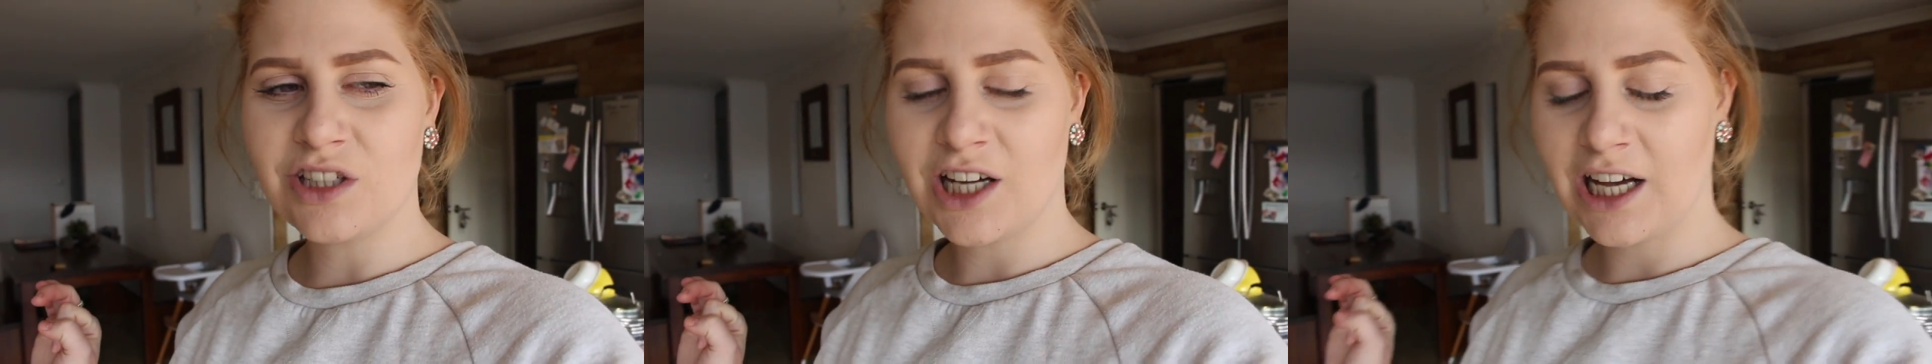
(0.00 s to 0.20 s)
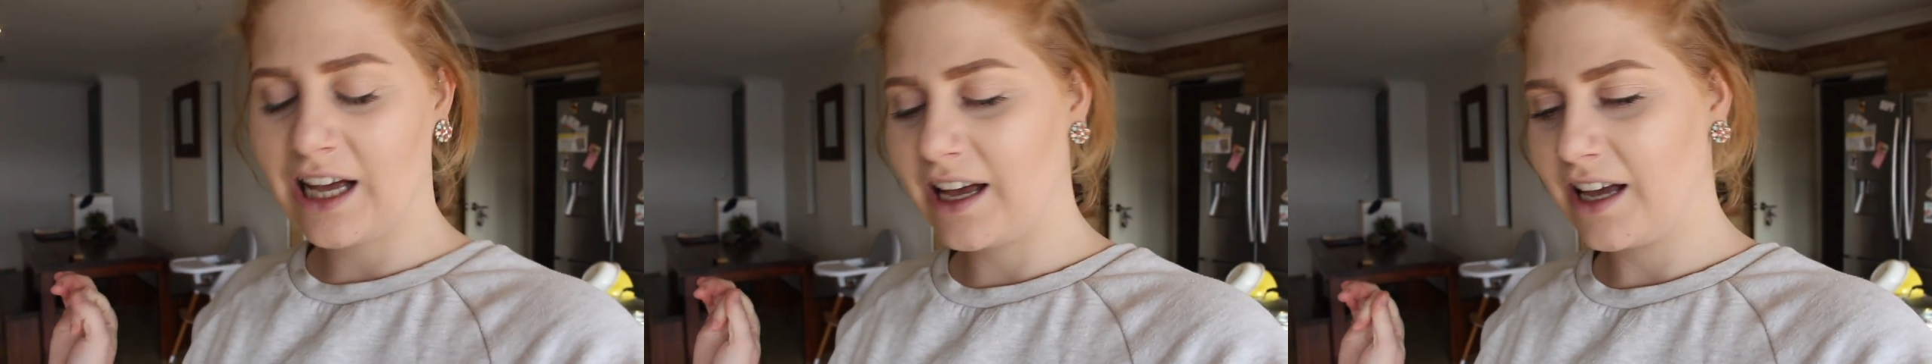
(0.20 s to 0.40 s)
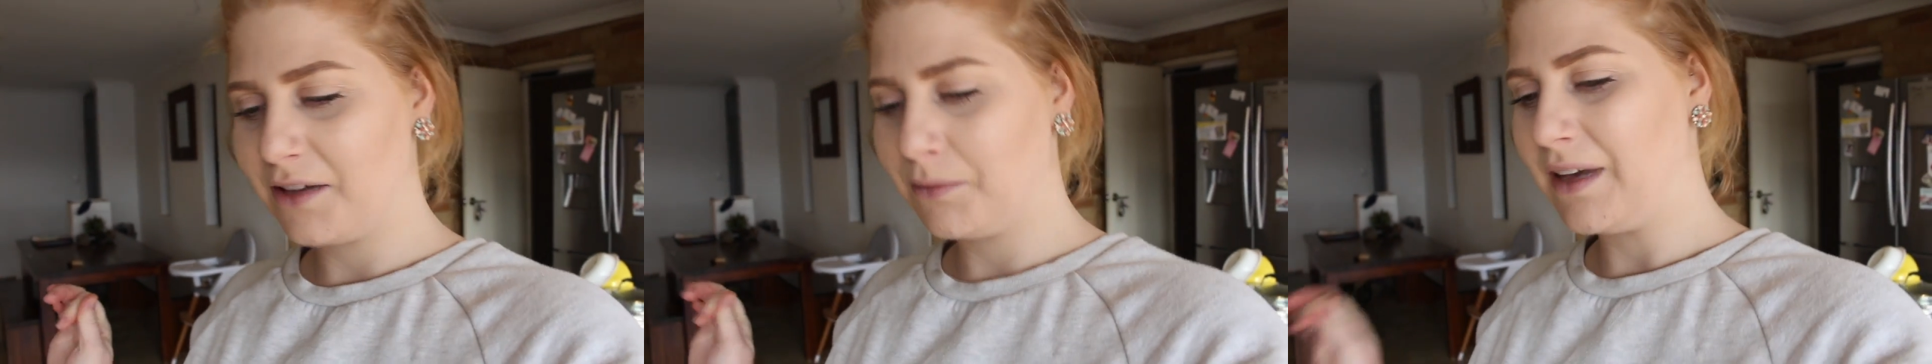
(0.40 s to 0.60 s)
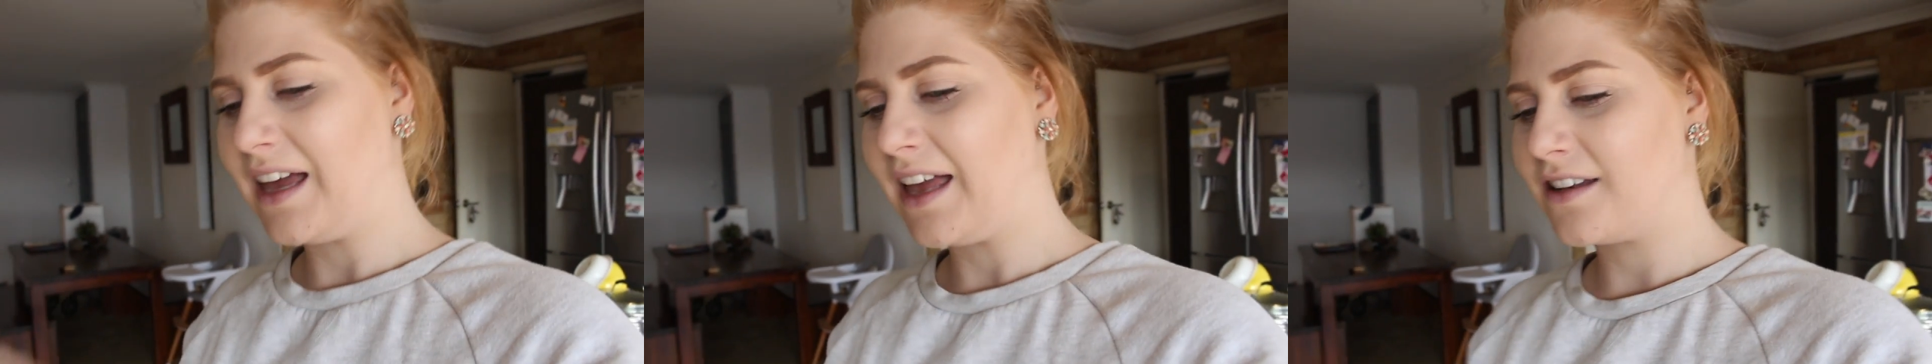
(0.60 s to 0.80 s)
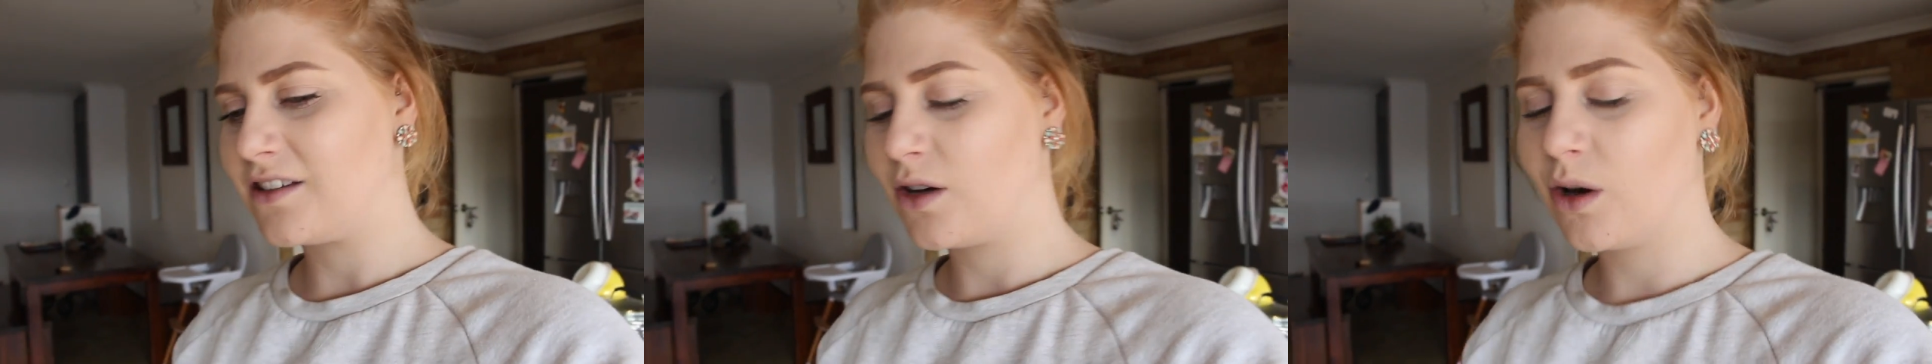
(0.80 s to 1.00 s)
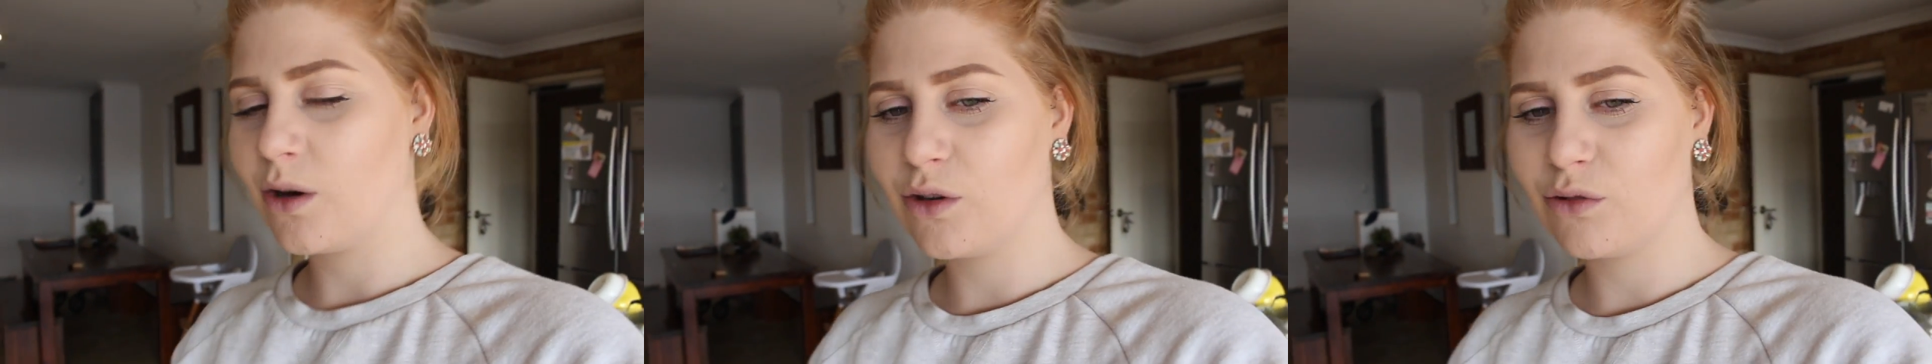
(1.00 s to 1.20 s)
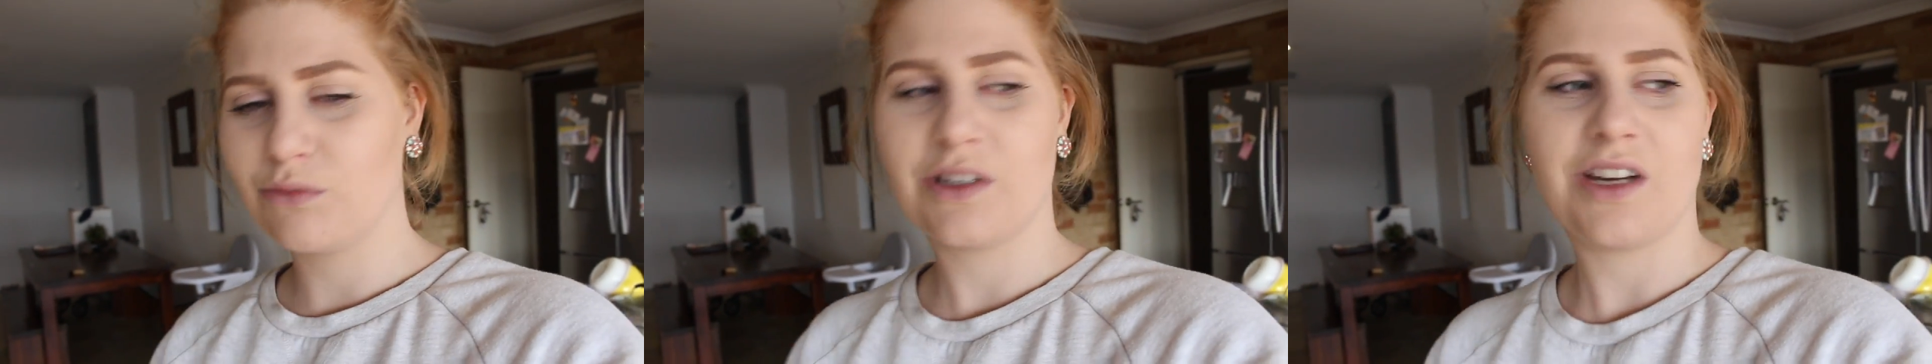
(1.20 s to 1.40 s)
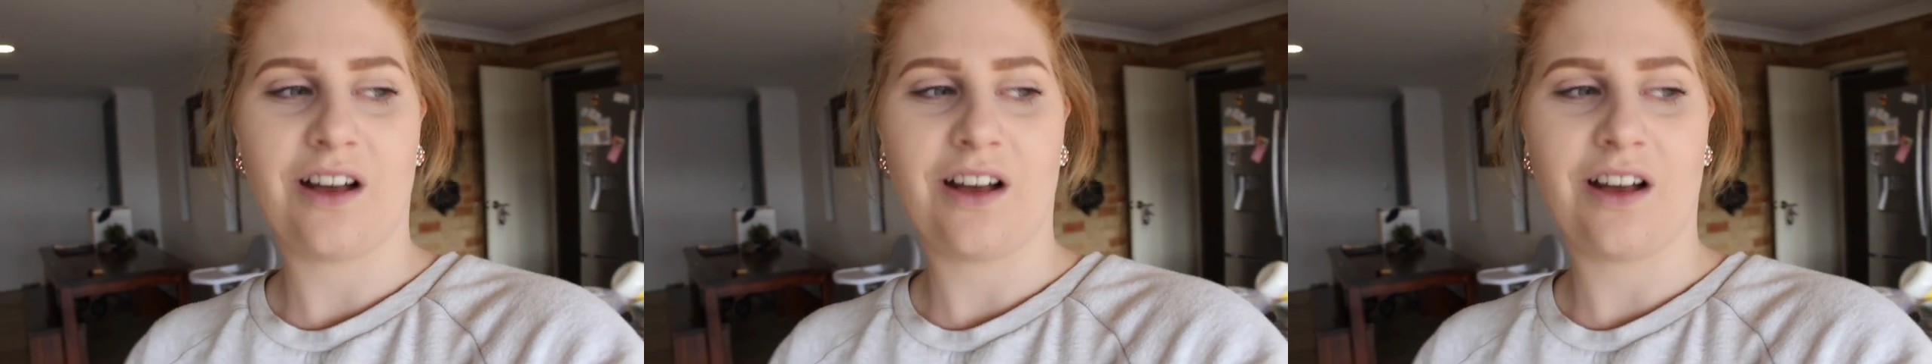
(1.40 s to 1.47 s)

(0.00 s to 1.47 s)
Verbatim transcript: time at home,